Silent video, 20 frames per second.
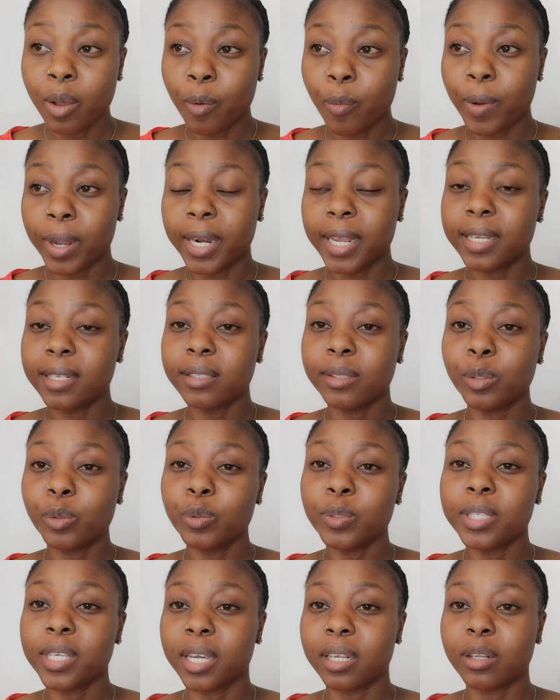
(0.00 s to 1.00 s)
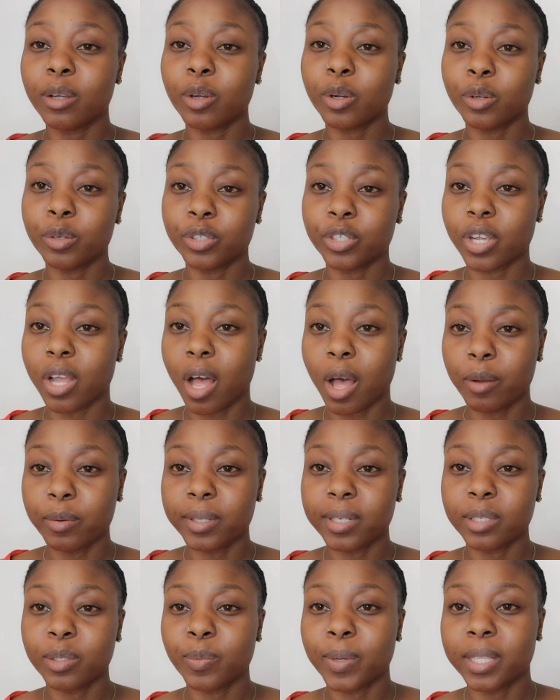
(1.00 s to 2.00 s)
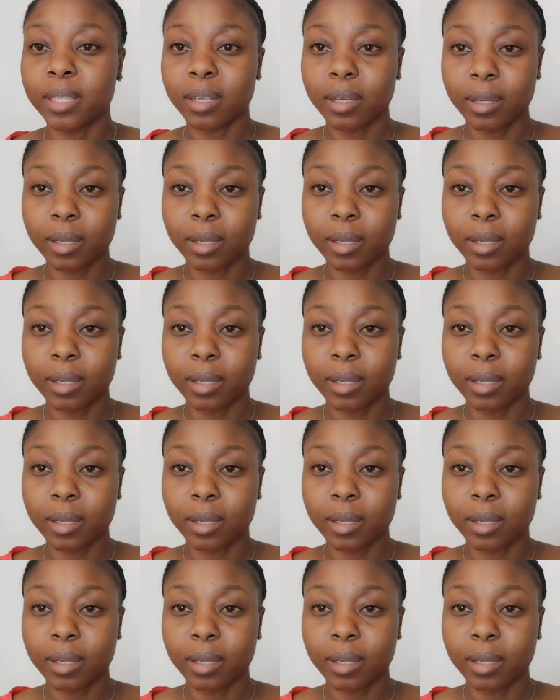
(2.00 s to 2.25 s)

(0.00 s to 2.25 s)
When I do take the closure out is when